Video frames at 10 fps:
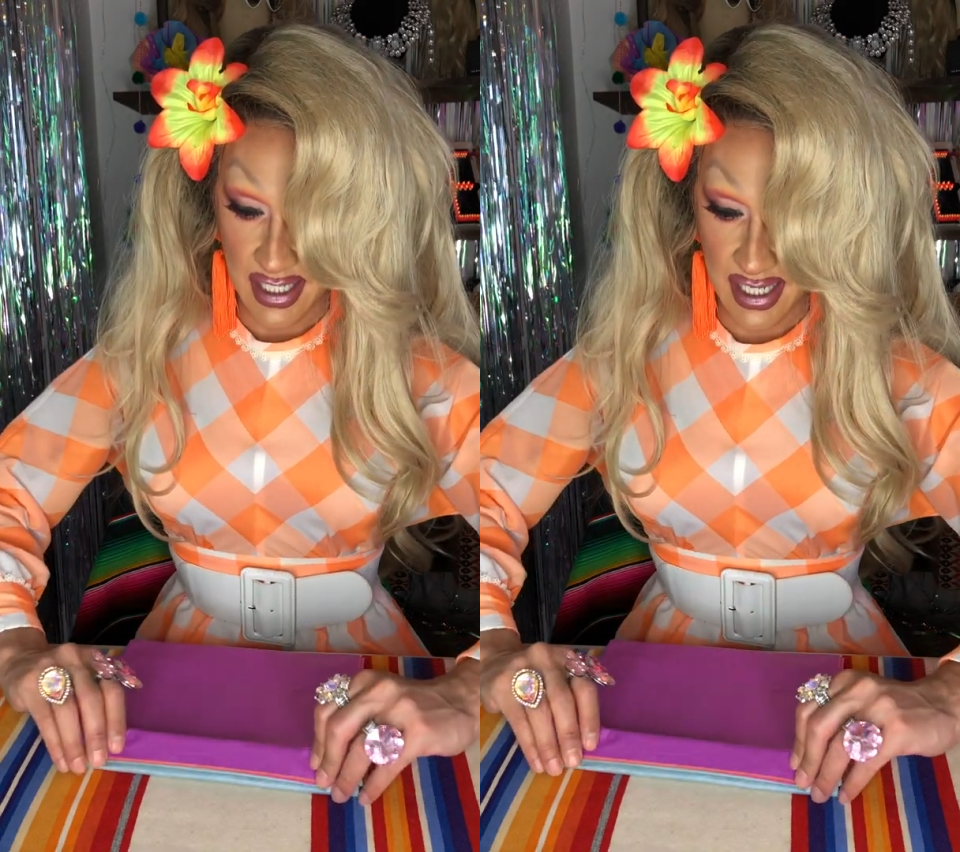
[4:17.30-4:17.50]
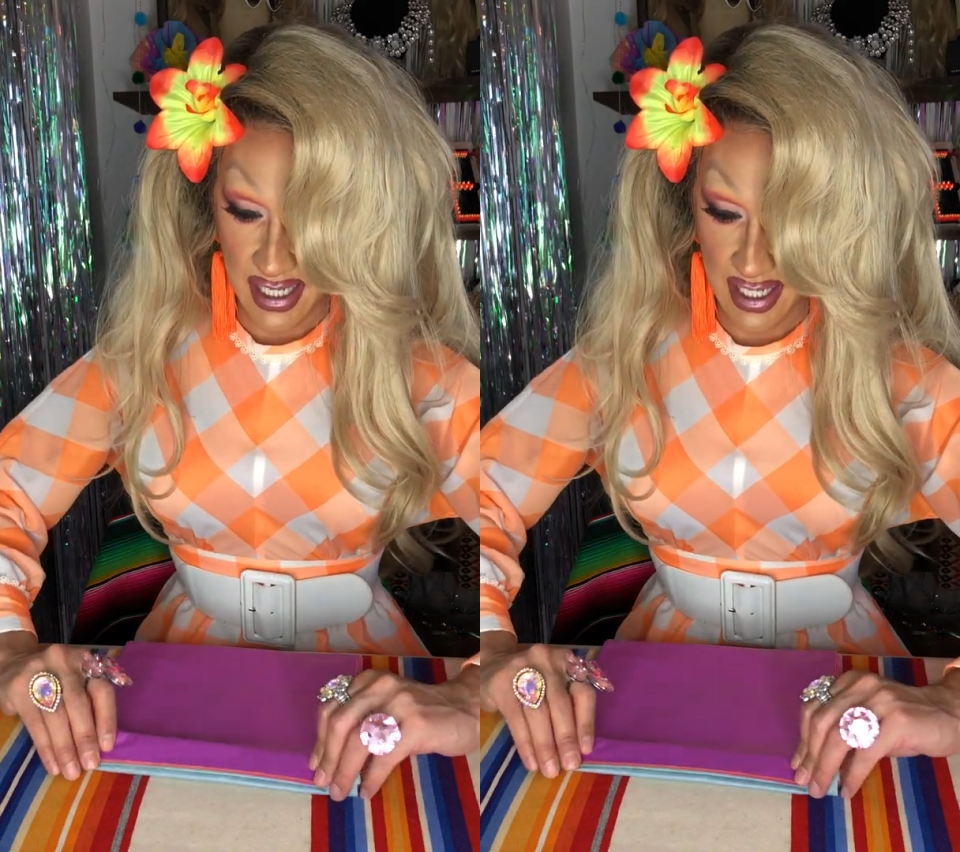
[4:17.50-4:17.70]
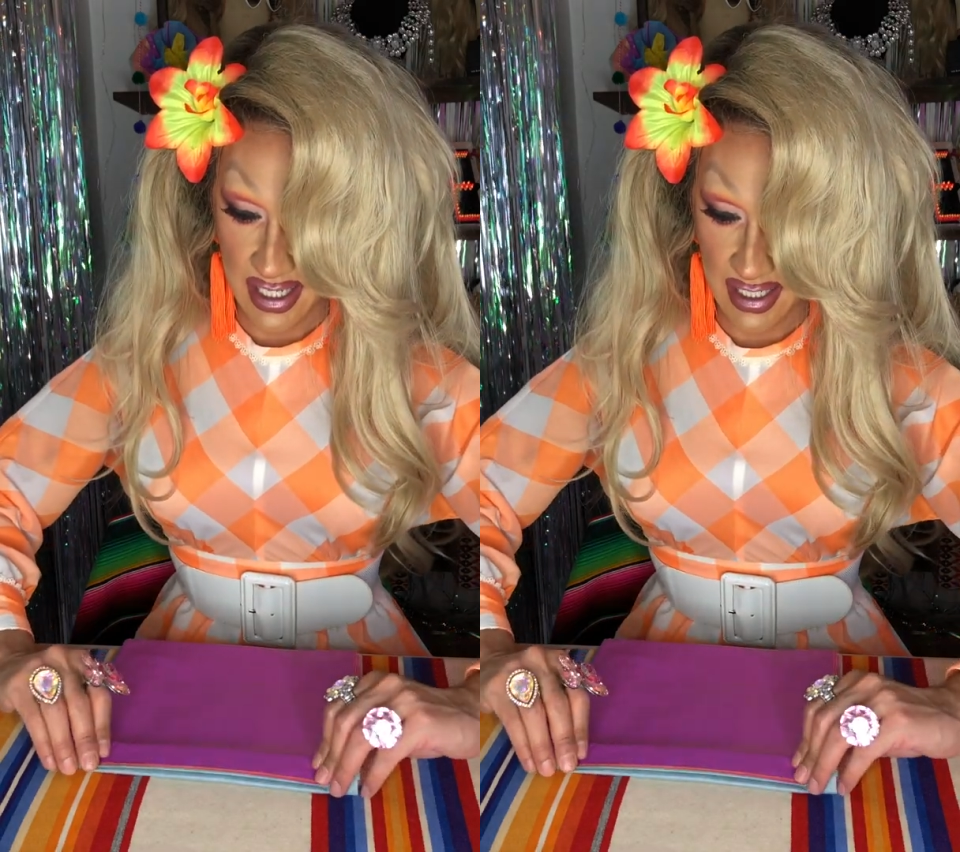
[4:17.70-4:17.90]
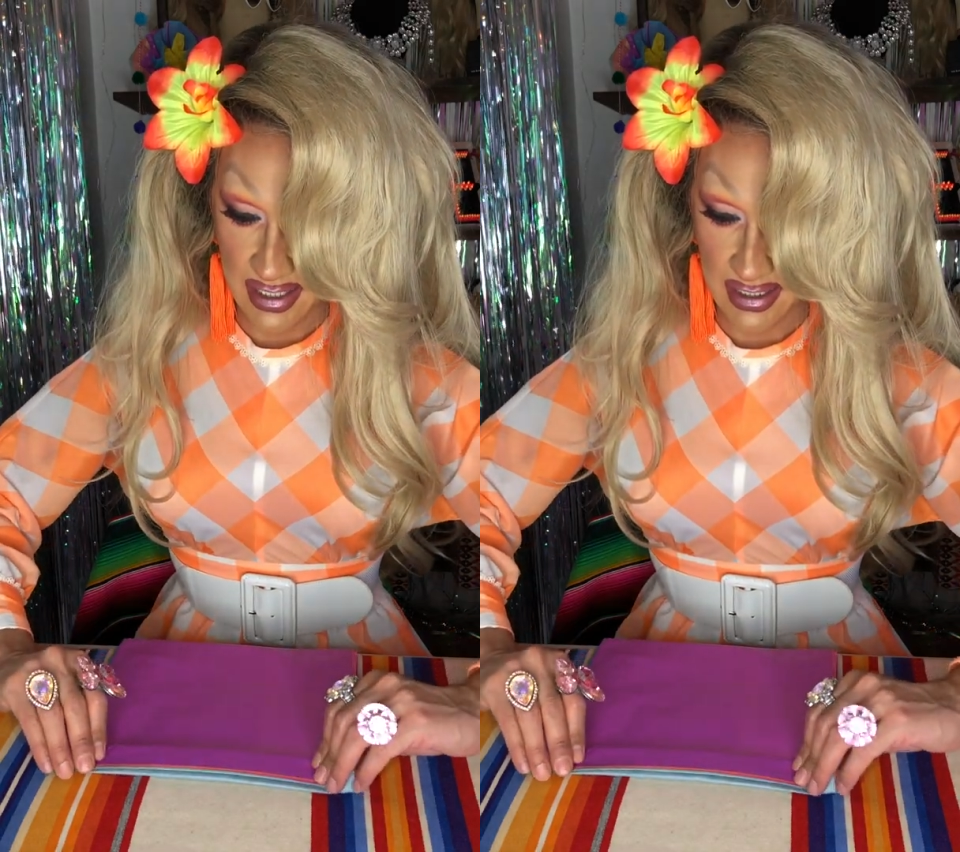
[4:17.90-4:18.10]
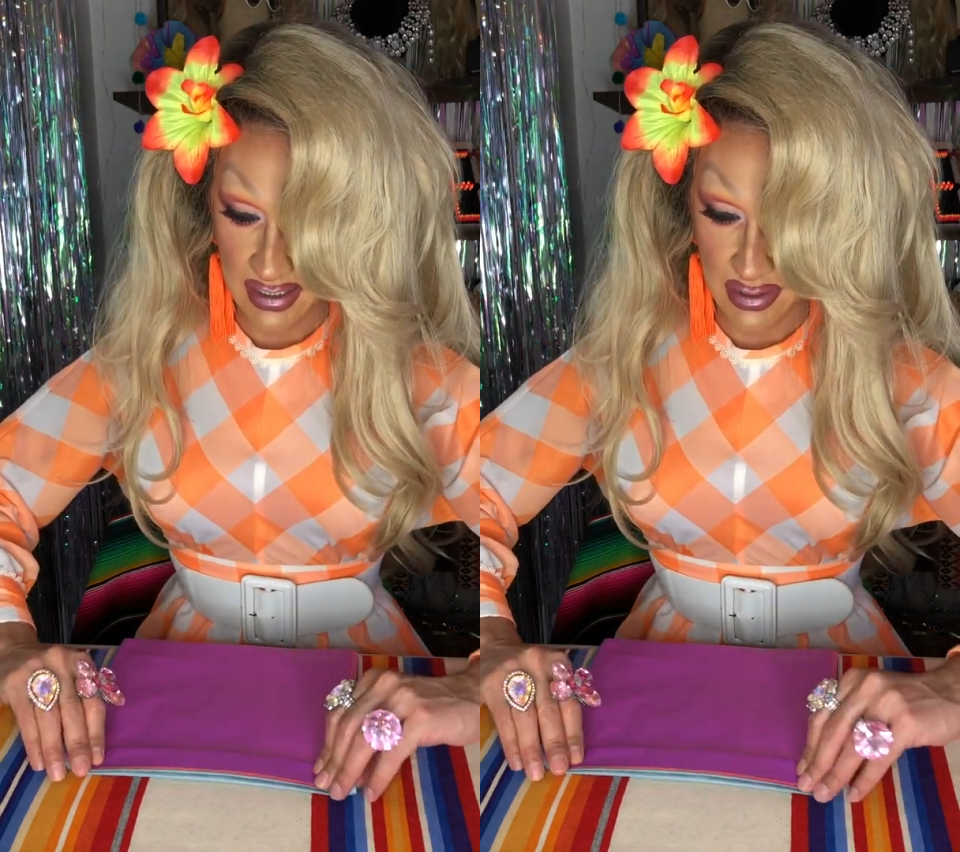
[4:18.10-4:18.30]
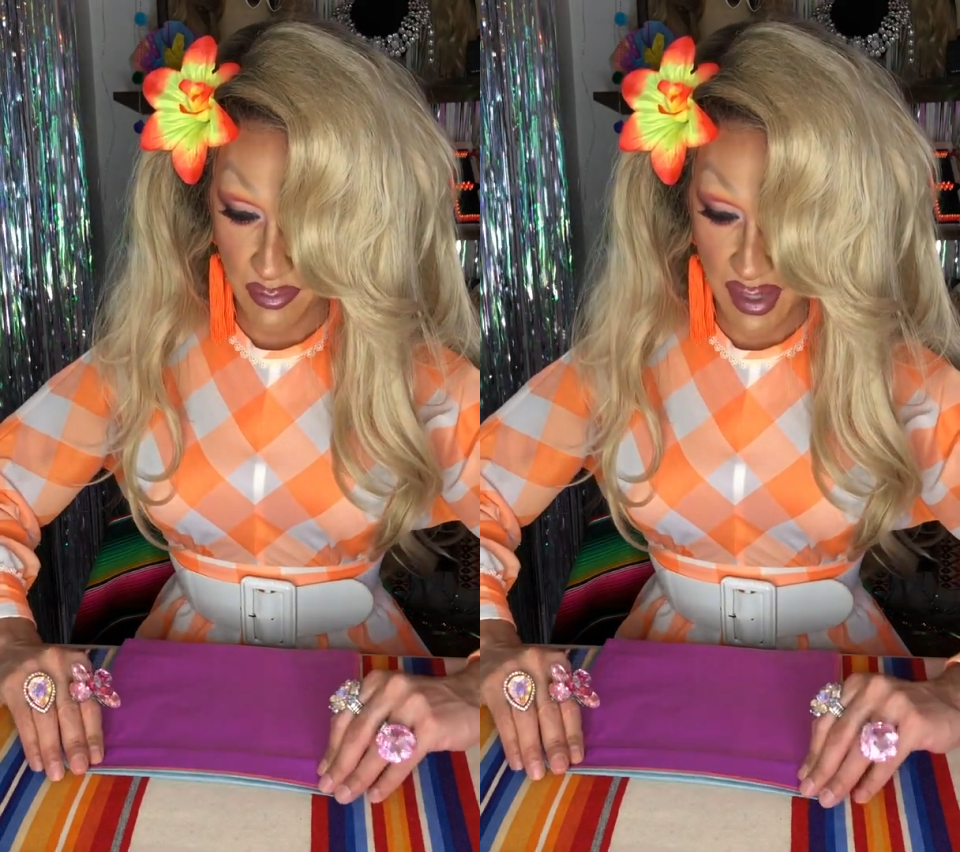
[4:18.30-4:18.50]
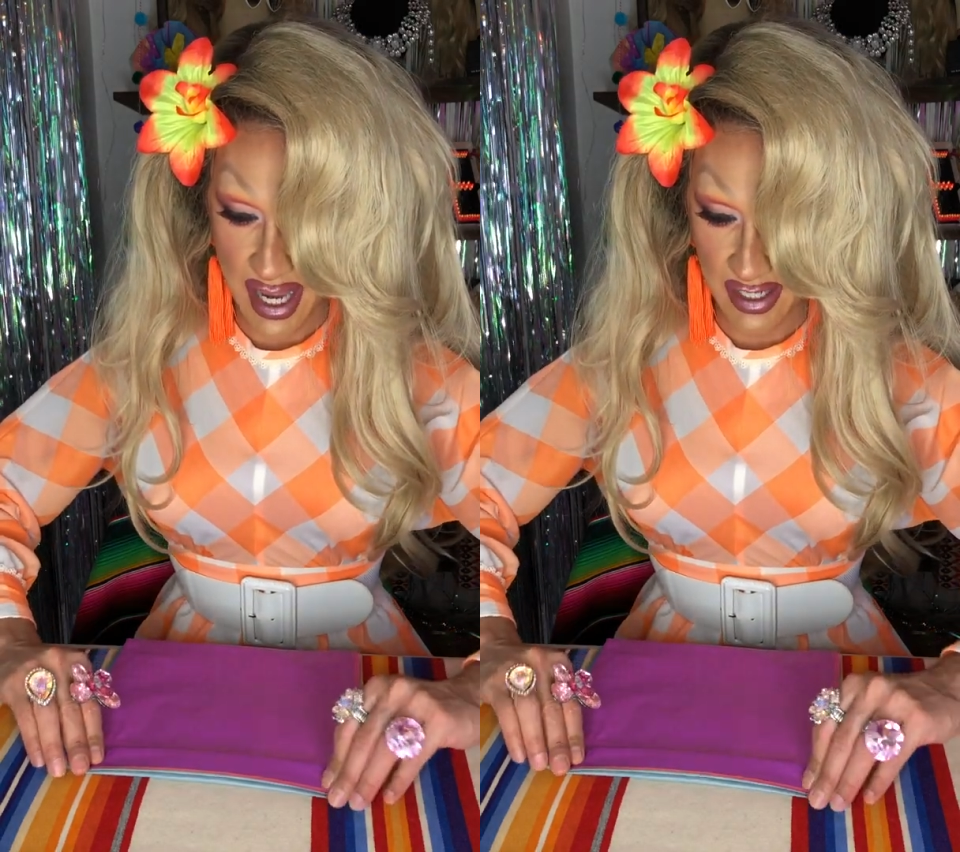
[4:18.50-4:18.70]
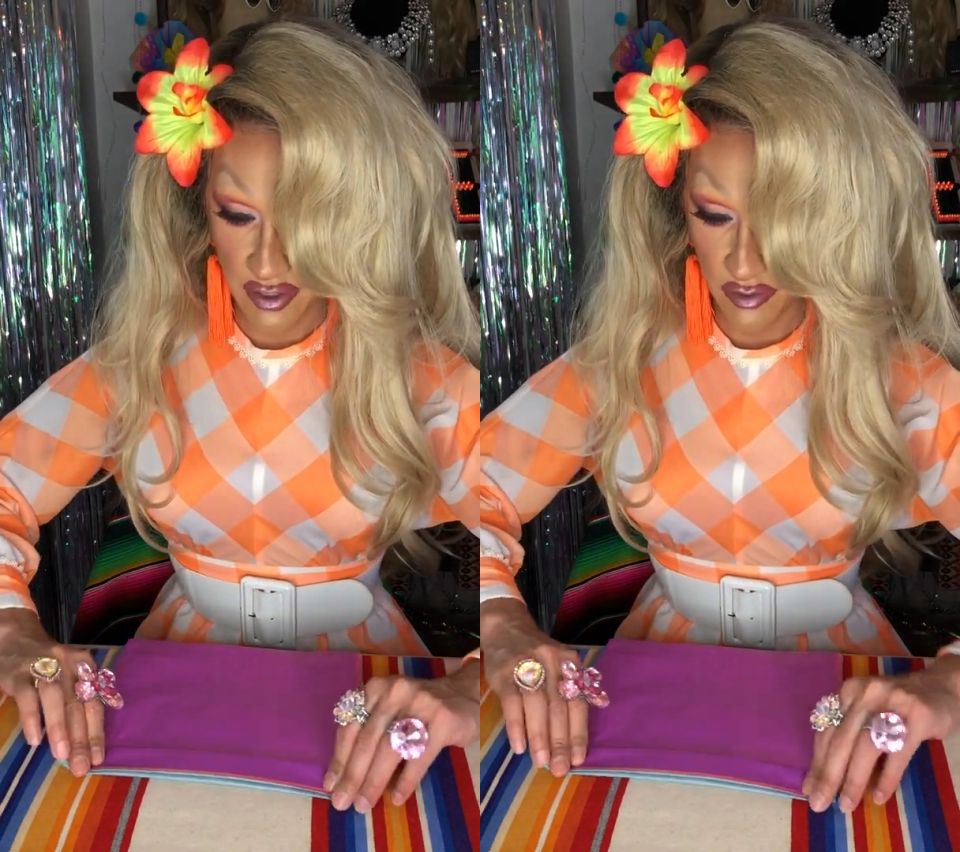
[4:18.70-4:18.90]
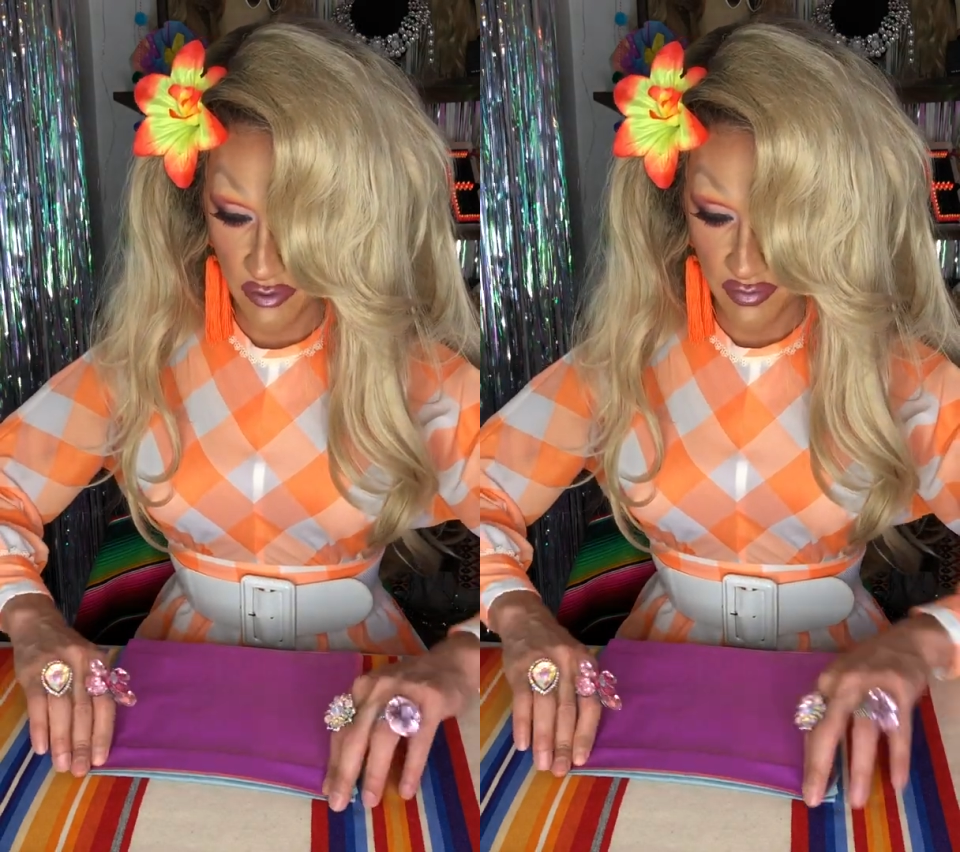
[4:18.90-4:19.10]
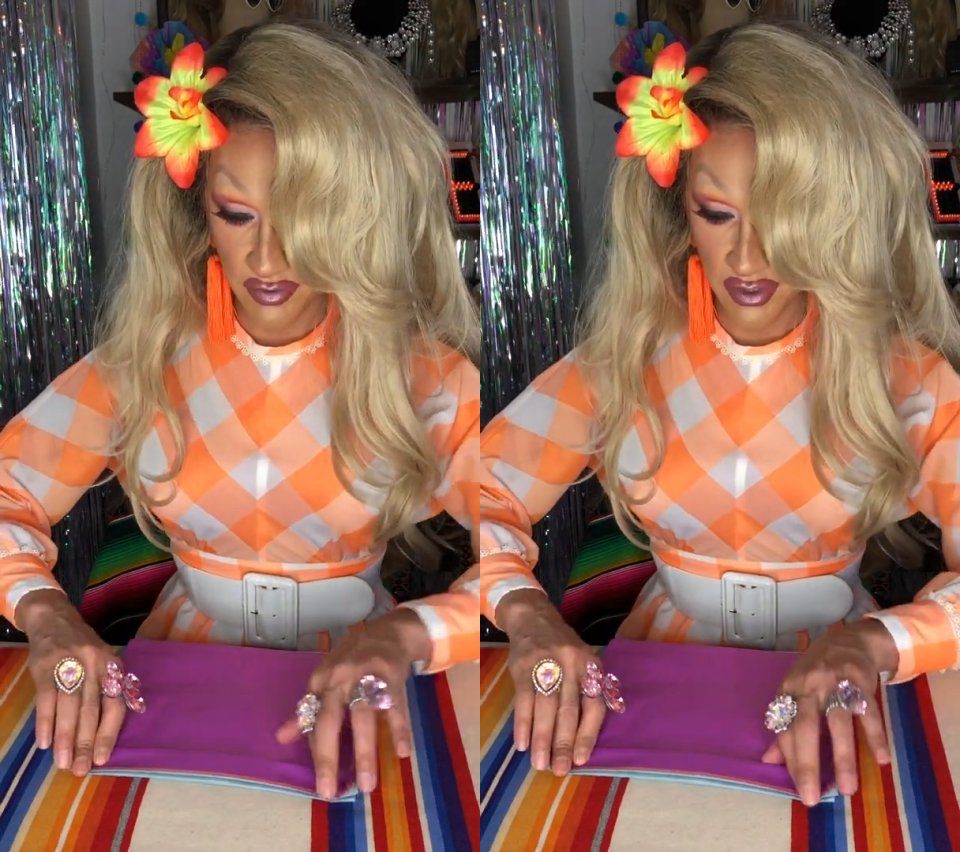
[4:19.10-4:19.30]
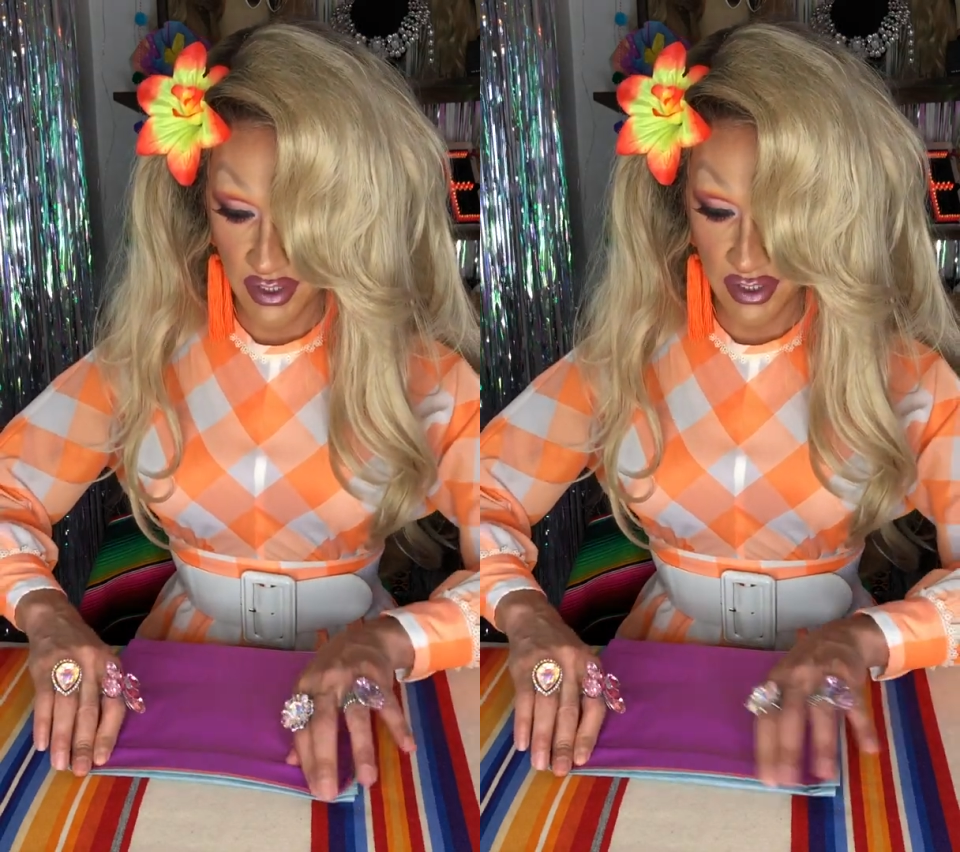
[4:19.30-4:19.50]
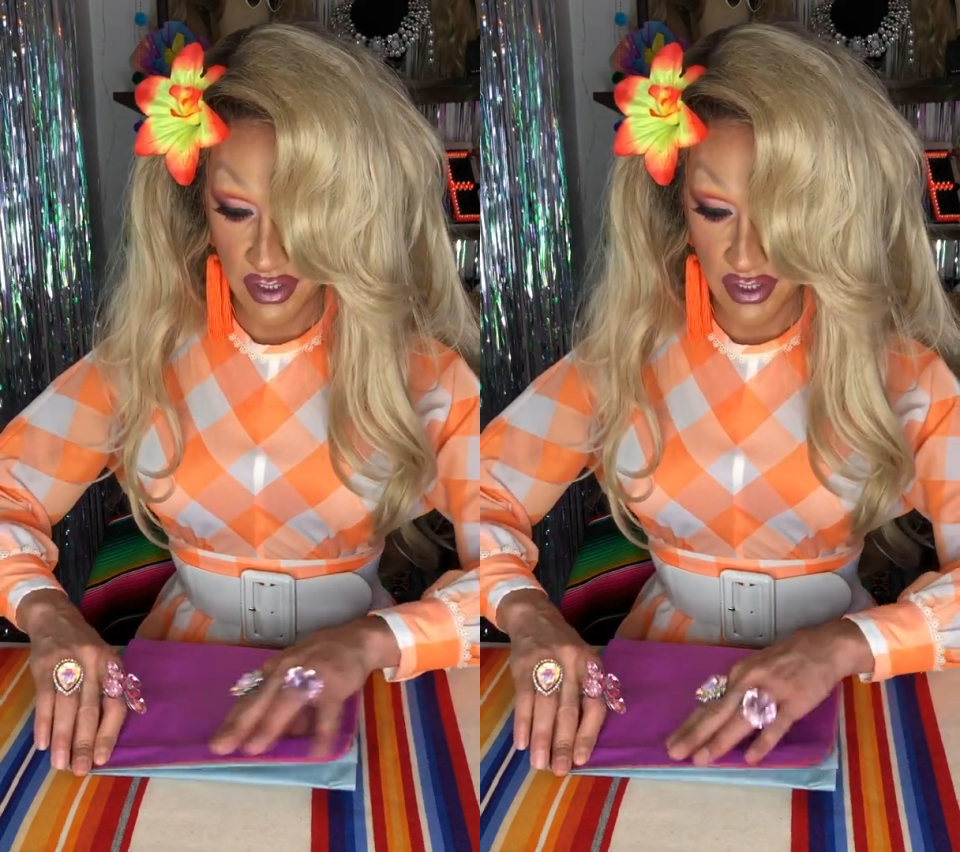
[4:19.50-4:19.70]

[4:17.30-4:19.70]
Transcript: and back over,